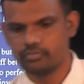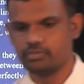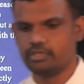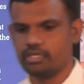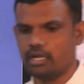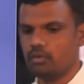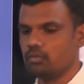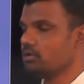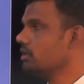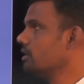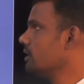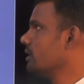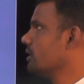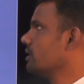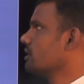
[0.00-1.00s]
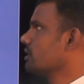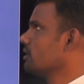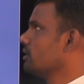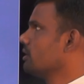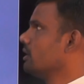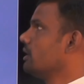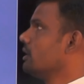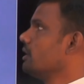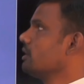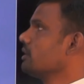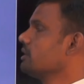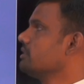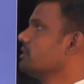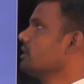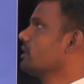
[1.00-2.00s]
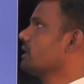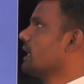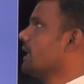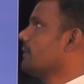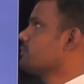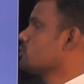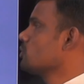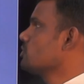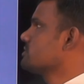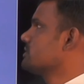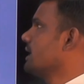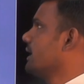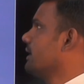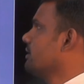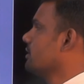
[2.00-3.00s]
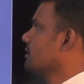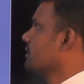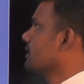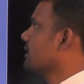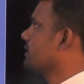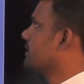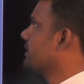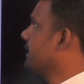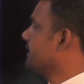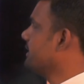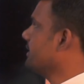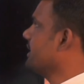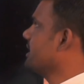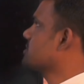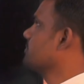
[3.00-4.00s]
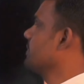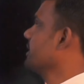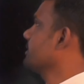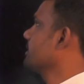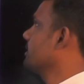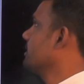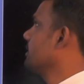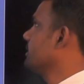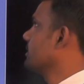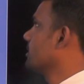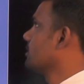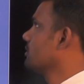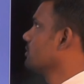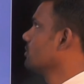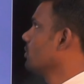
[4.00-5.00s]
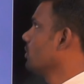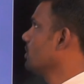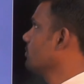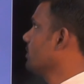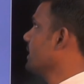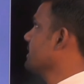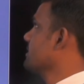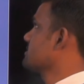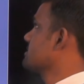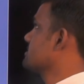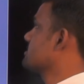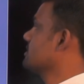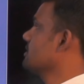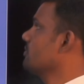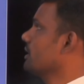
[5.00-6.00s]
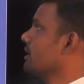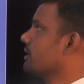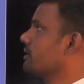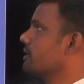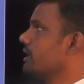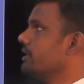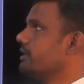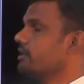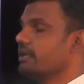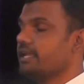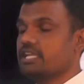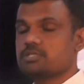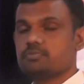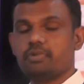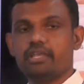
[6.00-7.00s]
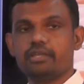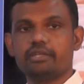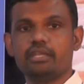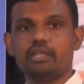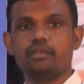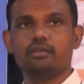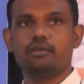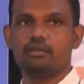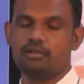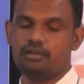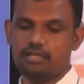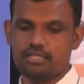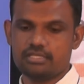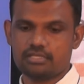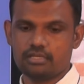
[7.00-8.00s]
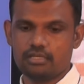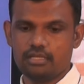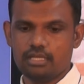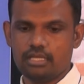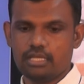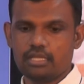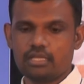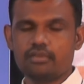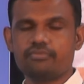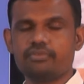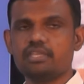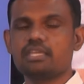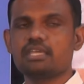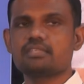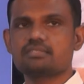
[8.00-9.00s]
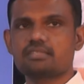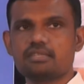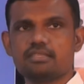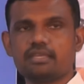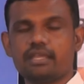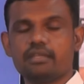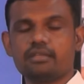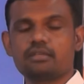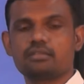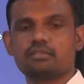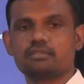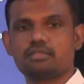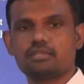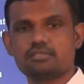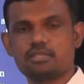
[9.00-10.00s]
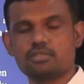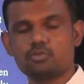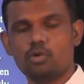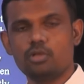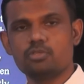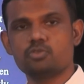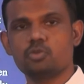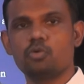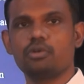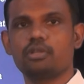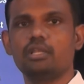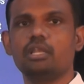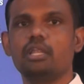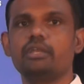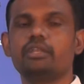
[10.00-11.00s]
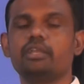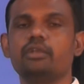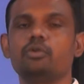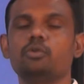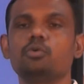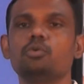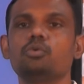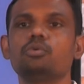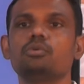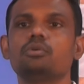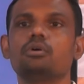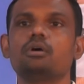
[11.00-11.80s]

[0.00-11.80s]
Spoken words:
Now, the graph shows that greater expected return on y-axis require greater expected risk. We can see that this is also related to